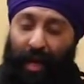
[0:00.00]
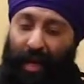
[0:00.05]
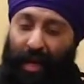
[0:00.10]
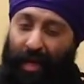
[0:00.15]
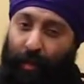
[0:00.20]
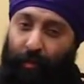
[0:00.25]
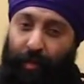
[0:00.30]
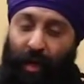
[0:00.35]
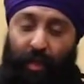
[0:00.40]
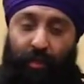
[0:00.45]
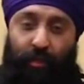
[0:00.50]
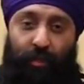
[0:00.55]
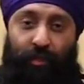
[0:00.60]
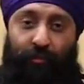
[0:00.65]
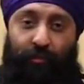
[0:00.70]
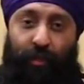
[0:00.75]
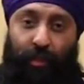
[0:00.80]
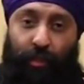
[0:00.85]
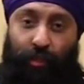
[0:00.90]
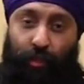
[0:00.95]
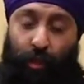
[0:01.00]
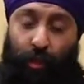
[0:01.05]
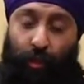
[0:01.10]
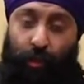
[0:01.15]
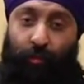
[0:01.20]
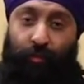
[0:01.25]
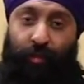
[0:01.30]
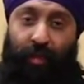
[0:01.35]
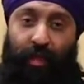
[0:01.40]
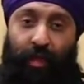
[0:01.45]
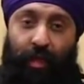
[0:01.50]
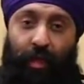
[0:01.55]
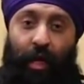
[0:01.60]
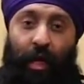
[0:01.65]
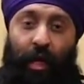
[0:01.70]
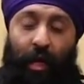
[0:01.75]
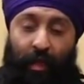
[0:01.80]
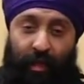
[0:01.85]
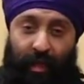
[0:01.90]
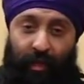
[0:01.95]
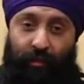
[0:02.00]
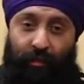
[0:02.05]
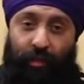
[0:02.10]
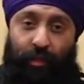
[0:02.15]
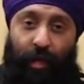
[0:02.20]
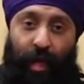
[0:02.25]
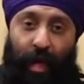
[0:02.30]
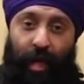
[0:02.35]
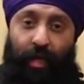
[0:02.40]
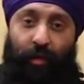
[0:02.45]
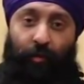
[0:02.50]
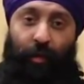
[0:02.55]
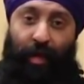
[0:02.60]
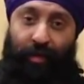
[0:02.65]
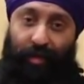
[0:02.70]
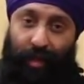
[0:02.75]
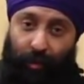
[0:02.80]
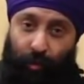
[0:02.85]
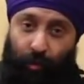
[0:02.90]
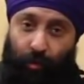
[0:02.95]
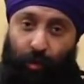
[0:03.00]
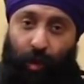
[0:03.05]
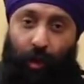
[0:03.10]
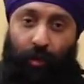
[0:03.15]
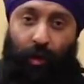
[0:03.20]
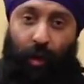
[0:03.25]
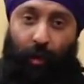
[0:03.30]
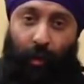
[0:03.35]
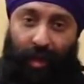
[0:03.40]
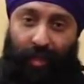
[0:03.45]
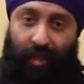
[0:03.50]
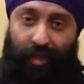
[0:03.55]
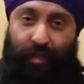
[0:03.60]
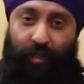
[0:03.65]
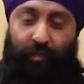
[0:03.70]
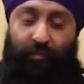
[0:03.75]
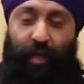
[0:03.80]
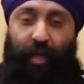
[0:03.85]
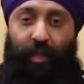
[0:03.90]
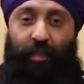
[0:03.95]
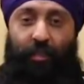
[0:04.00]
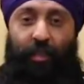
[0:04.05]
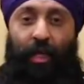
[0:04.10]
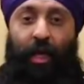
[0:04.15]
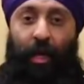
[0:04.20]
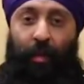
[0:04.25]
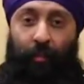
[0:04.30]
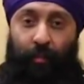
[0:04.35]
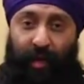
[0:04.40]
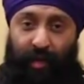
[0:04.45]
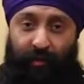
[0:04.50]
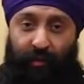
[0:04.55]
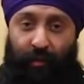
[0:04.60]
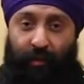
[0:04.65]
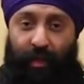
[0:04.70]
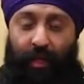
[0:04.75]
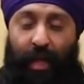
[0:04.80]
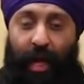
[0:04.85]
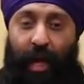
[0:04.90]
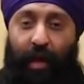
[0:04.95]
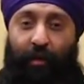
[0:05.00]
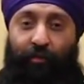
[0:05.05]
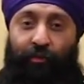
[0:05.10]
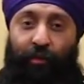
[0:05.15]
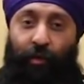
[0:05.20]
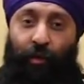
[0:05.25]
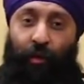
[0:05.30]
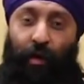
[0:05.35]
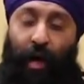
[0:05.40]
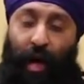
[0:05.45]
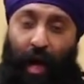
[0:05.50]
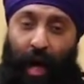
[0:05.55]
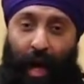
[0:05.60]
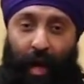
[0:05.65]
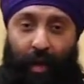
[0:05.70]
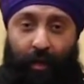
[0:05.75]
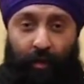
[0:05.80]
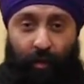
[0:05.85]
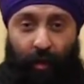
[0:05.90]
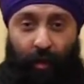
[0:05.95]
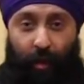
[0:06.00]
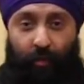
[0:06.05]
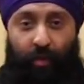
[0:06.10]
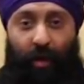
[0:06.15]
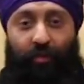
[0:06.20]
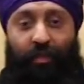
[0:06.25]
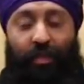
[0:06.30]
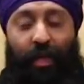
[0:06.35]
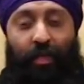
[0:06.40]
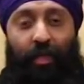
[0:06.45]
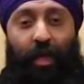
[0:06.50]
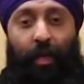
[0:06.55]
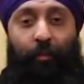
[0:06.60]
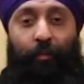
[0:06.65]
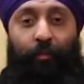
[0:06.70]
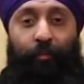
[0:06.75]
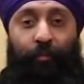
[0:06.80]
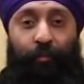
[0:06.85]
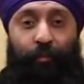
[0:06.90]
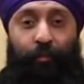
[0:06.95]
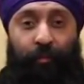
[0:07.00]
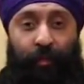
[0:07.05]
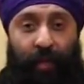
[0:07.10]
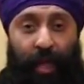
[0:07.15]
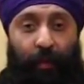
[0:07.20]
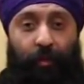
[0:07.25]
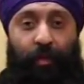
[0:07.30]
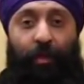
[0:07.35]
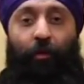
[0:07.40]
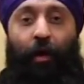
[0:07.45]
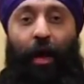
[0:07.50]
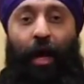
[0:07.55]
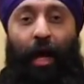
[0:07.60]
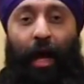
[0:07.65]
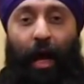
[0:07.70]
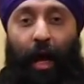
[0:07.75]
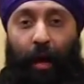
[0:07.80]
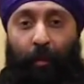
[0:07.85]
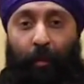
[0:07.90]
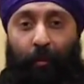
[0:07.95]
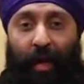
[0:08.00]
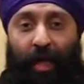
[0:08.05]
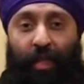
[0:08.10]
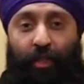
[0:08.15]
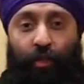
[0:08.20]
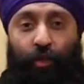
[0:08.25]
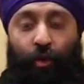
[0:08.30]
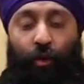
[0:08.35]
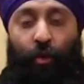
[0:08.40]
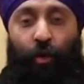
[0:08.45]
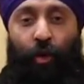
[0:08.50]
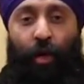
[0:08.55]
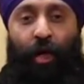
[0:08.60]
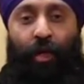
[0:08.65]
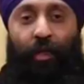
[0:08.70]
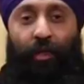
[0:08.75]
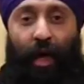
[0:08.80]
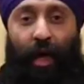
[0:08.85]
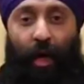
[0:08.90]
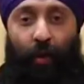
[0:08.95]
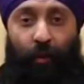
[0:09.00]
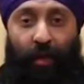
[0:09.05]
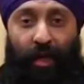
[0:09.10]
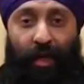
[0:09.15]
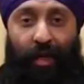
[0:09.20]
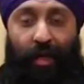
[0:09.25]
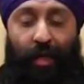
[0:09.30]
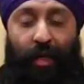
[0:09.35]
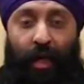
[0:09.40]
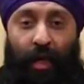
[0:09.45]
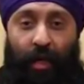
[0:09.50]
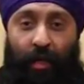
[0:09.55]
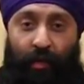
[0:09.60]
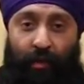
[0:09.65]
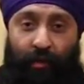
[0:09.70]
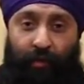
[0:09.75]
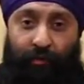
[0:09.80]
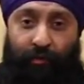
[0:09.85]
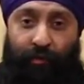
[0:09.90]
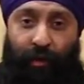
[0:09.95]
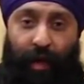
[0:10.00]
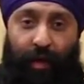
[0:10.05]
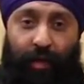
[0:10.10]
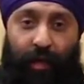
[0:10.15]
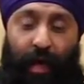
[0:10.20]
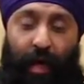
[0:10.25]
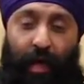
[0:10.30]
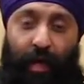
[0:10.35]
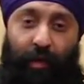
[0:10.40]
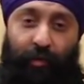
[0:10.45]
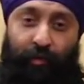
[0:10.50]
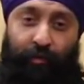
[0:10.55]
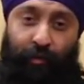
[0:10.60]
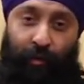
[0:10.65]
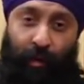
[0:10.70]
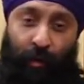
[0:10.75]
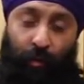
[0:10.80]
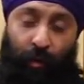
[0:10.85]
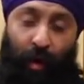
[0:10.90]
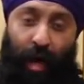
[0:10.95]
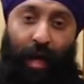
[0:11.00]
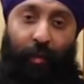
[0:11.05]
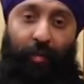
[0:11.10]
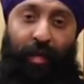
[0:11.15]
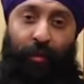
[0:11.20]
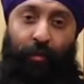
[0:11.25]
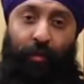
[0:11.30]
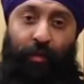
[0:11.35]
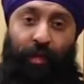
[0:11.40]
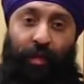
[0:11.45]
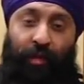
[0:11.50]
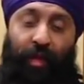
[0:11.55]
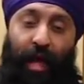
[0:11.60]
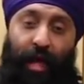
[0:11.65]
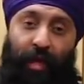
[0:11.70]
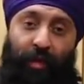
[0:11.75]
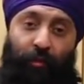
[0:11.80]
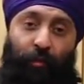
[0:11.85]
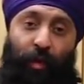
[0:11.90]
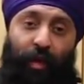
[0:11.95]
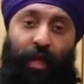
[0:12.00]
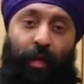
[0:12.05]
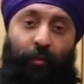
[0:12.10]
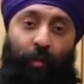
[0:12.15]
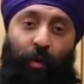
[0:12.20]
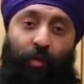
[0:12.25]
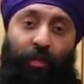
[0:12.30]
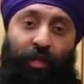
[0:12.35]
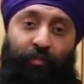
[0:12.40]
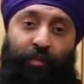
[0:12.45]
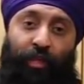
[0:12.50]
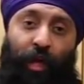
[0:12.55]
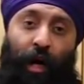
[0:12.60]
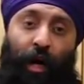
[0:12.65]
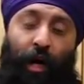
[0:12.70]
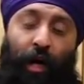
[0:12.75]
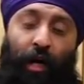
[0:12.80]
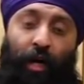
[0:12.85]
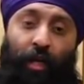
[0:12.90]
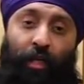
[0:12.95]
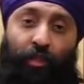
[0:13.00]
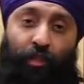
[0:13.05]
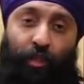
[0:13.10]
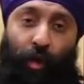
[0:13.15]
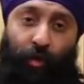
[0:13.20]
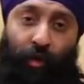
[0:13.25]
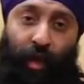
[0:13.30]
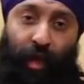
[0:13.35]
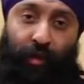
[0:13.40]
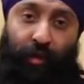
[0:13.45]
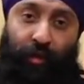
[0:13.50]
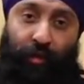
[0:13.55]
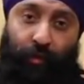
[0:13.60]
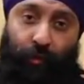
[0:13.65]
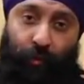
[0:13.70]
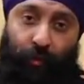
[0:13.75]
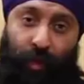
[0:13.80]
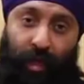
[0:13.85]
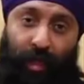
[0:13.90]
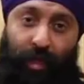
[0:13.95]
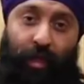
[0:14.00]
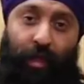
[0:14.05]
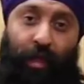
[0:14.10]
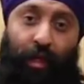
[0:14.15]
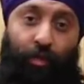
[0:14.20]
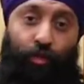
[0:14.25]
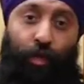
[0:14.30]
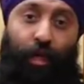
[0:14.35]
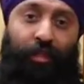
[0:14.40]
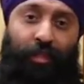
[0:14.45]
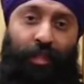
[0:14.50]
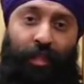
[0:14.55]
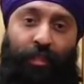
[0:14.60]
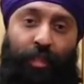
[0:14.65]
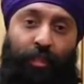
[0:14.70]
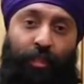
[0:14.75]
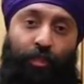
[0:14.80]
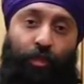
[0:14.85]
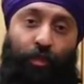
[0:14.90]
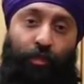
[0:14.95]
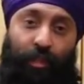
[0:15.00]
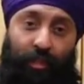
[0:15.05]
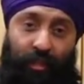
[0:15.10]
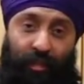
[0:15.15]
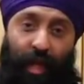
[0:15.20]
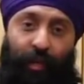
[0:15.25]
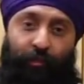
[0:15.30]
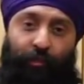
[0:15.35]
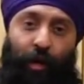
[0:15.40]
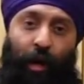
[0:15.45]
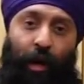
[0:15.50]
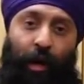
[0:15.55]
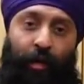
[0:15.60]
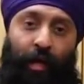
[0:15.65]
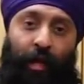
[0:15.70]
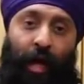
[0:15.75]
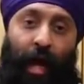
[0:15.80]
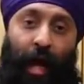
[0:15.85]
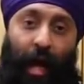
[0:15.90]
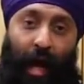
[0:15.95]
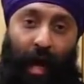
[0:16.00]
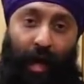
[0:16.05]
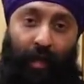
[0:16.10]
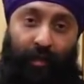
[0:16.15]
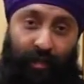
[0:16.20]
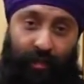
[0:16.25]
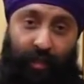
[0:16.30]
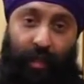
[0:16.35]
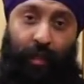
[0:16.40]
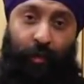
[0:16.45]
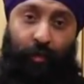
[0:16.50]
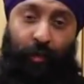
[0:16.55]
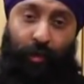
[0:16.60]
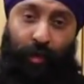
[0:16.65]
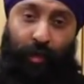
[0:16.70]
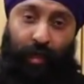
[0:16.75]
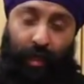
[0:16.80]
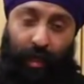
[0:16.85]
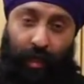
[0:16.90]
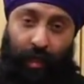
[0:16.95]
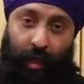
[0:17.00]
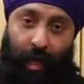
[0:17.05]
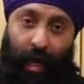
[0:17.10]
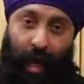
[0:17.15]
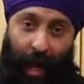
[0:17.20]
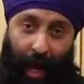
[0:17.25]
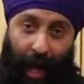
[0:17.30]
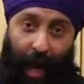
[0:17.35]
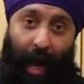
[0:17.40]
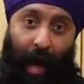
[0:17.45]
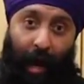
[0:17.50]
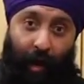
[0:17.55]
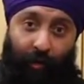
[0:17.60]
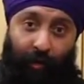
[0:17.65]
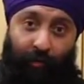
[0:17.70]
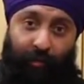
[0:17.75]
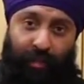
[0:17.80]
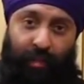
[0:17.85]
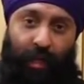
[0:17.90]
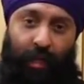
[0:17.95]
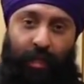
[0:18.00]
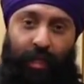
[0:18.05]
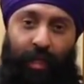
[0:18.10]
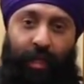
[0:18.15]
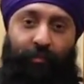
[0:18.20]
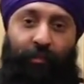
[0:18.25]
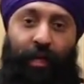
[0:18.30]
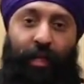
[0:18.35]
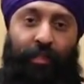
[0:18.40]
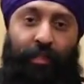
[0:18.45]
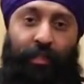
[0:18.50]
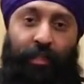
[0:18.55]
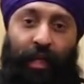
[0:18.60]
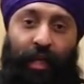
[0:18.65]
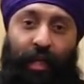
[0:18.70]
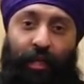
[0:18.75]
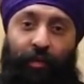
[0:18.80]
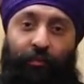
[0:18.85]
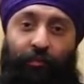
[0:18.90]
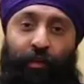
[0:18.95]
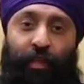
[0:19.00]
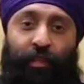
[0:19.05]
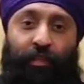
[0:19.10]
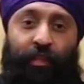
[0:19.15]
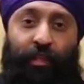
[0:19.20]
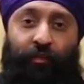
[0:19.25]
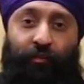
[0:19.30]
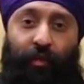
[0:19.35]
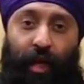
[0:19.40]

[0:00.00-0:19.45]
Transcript: Any personal information shouldn't be given to anyone that you don't know at these events. Be very careful. And to our brothers out there, keep your eye out and make sure that we can find out if why people are there, what their motives are, so that we can address these issues and safeguard the Sikh community at our Vaisakhi events. Thank you for listening.